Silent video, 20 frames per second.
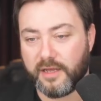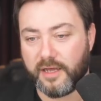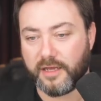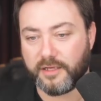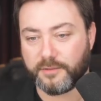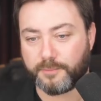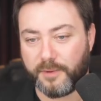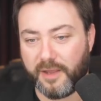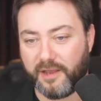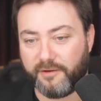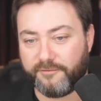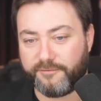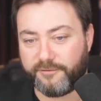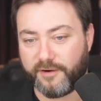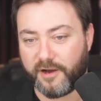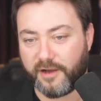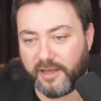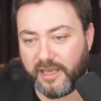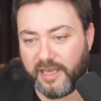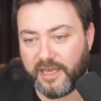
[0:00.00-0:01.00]
as being
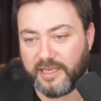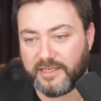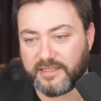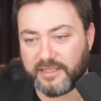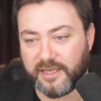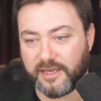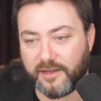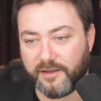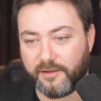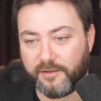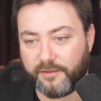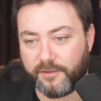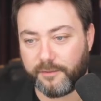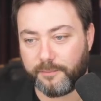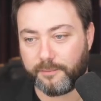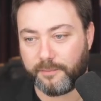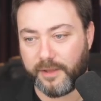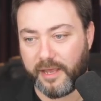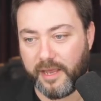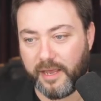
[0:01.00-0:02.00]
far easier
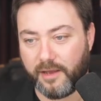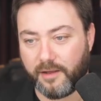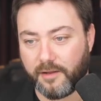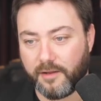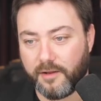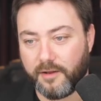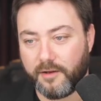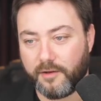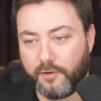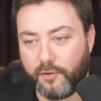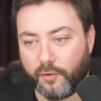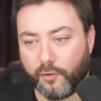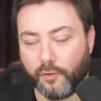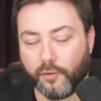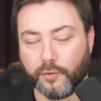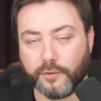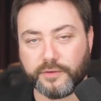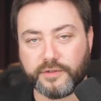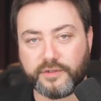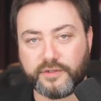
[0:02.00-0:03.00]
than being
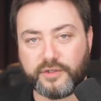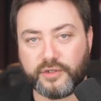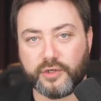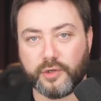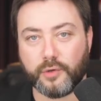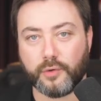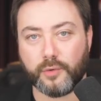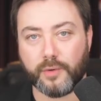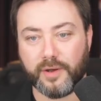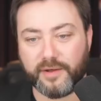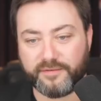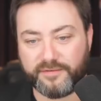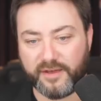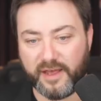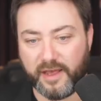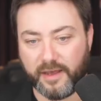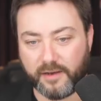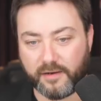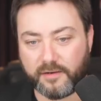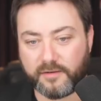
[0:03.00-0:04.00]
cause to
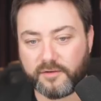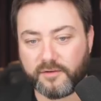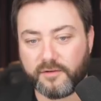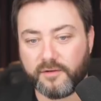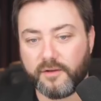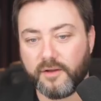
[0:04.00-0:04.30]
effect.